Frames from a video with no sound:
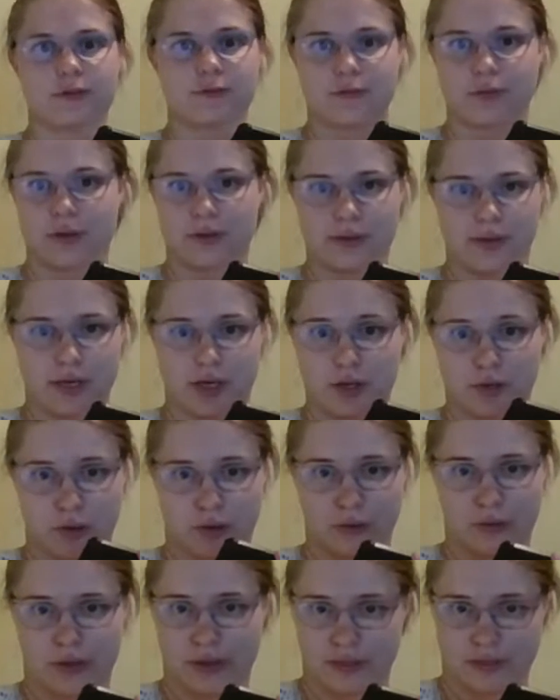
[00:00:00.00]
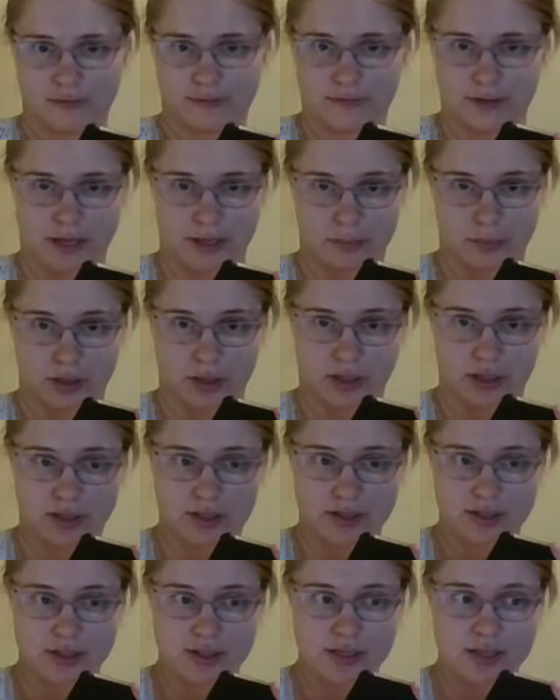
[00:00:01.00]
of what they earn in the
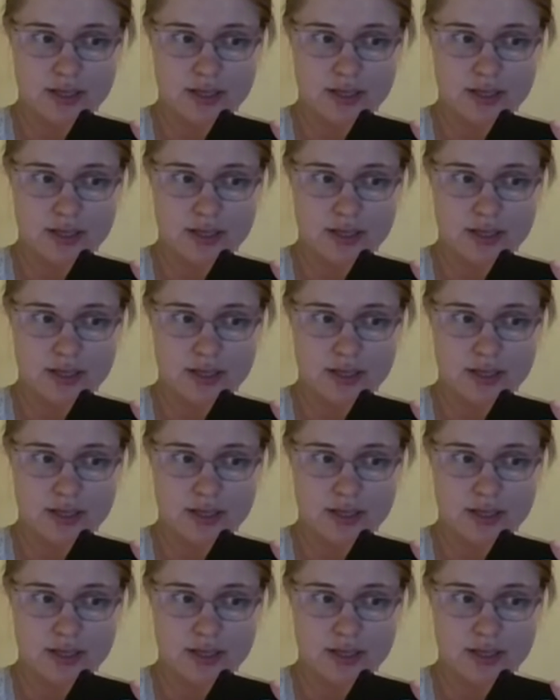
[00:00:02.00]
family.